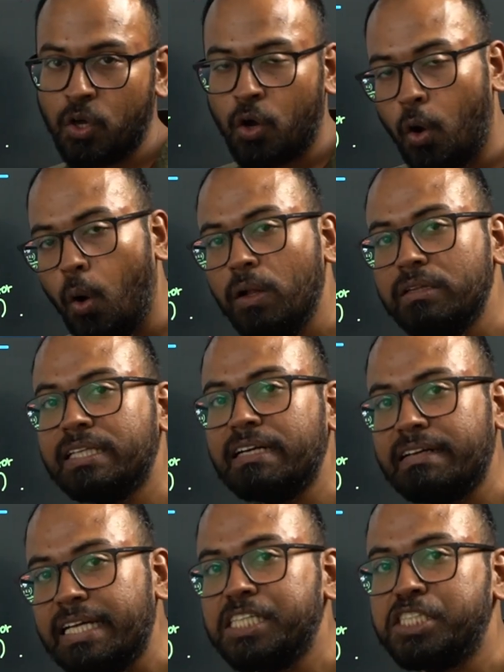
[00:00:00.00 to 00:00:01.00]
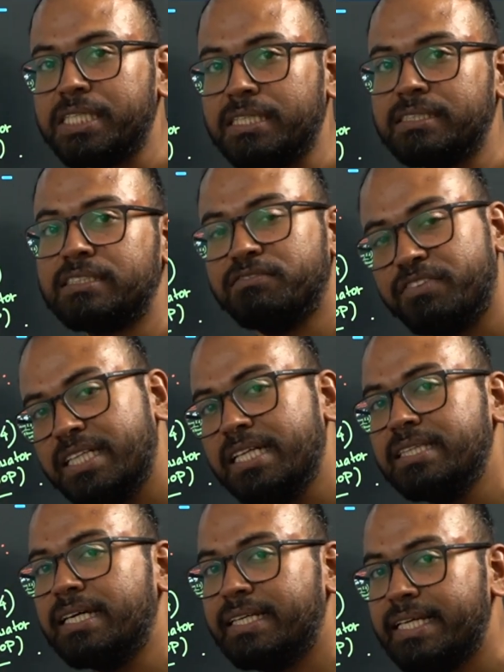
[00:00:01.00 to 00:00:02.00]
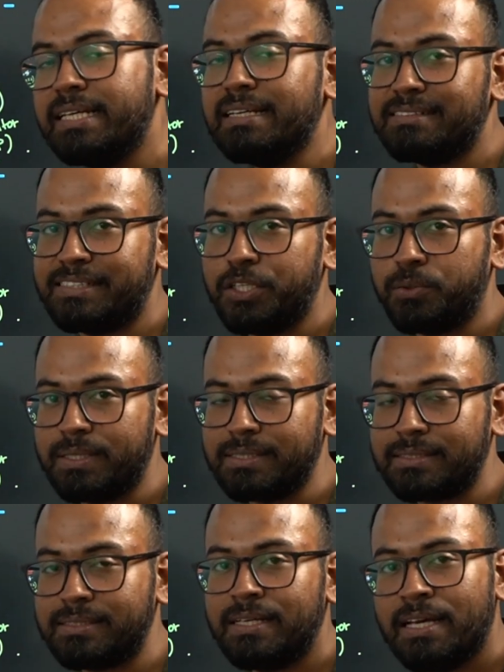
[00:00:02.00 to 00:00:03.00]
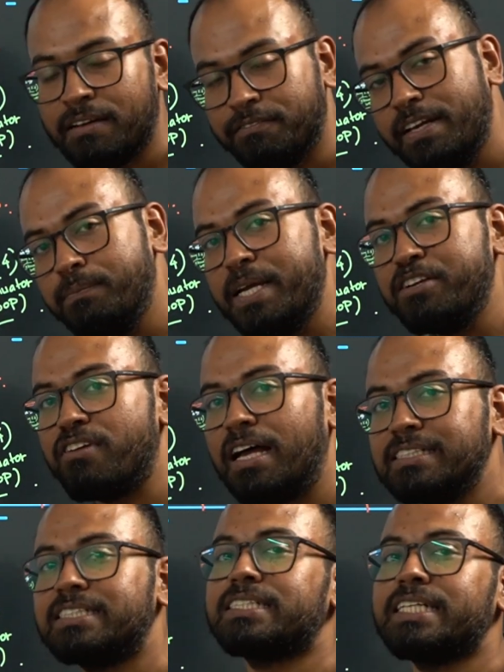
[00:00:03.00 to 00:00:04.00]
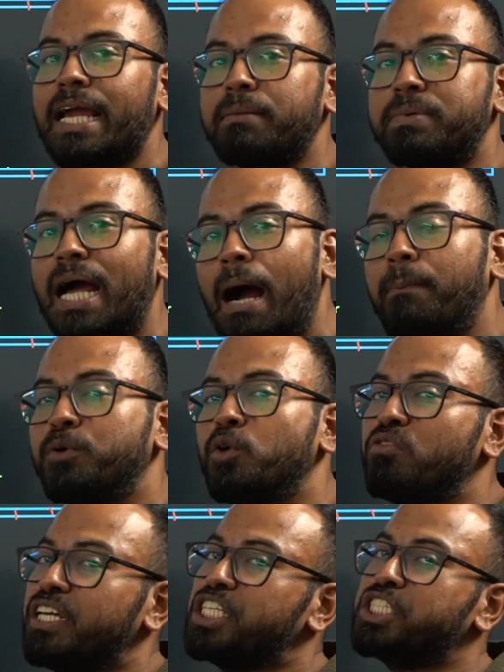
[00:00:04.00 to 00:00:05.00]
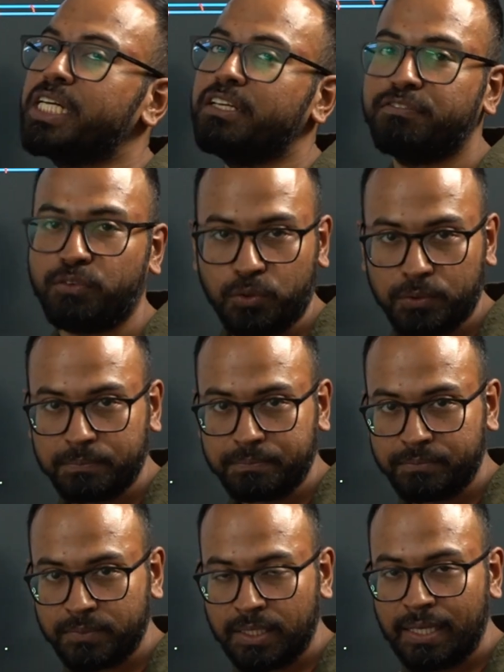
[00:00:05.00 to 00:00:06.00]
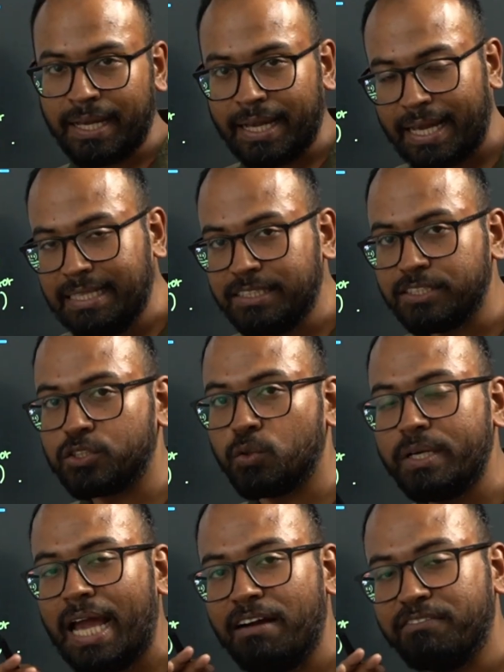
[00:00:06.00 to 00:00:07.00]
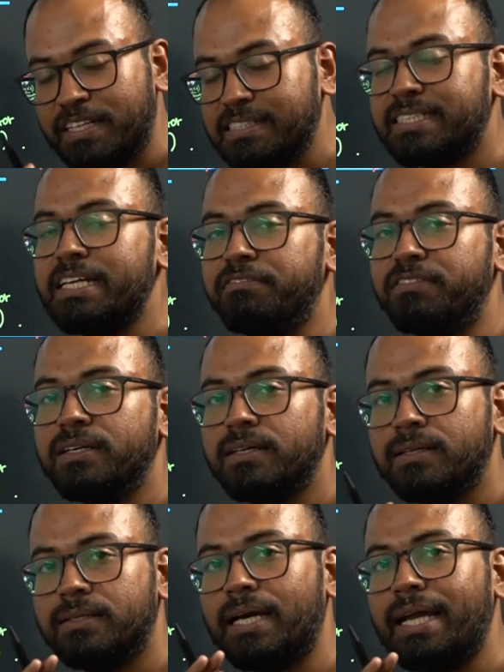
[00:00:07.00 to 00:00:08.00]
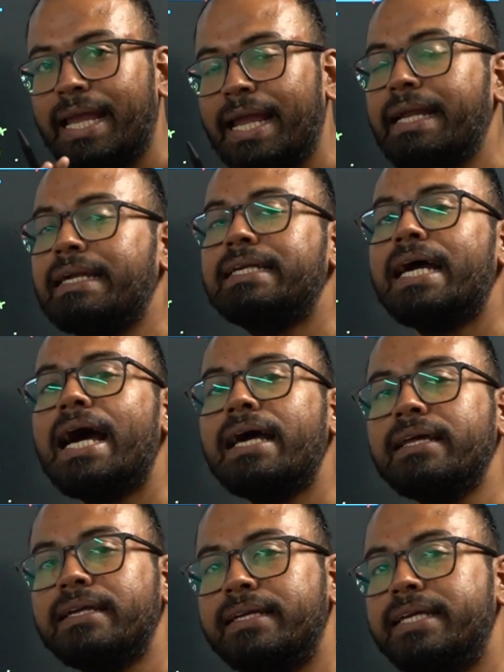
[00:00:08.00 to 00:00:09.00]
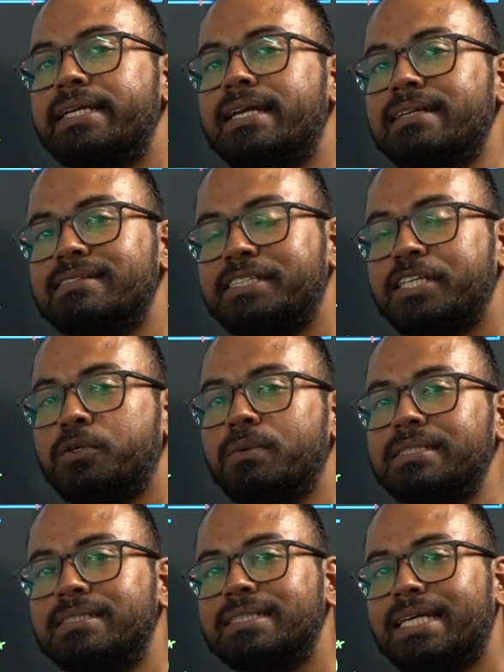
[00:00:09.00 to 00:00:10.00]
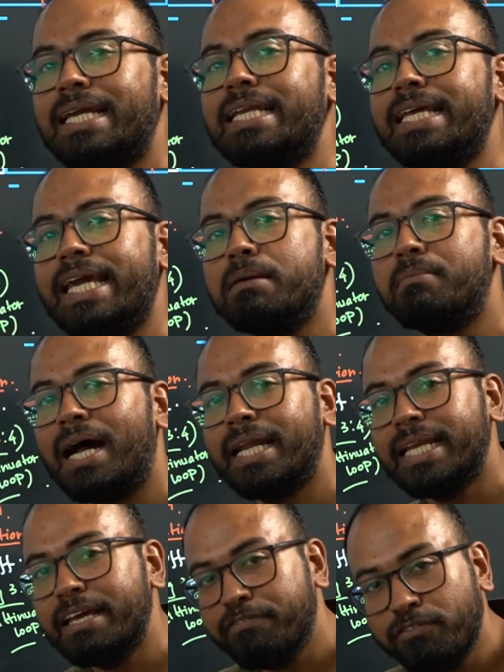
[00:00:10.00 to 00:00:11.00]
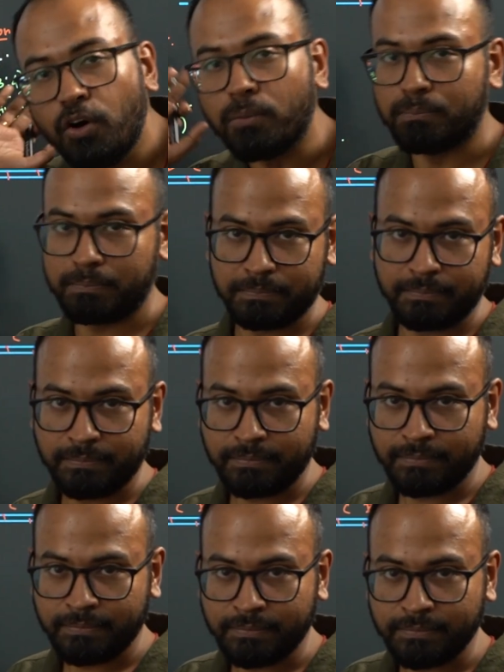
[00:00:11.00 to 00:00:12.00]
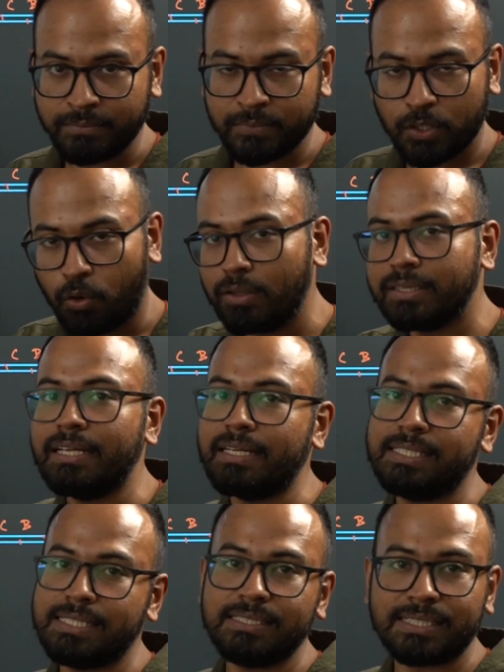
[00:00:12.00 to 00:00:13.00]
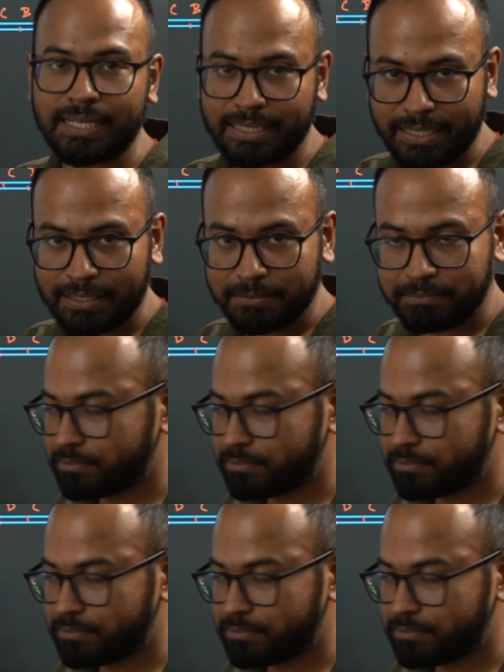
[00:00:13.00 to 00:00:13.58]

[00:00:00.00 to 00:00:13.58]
All the regions within the leader sequence will be transcribed up to region 4. Hence, we have received the entire leader sequence in mRNA form. All the regions are there.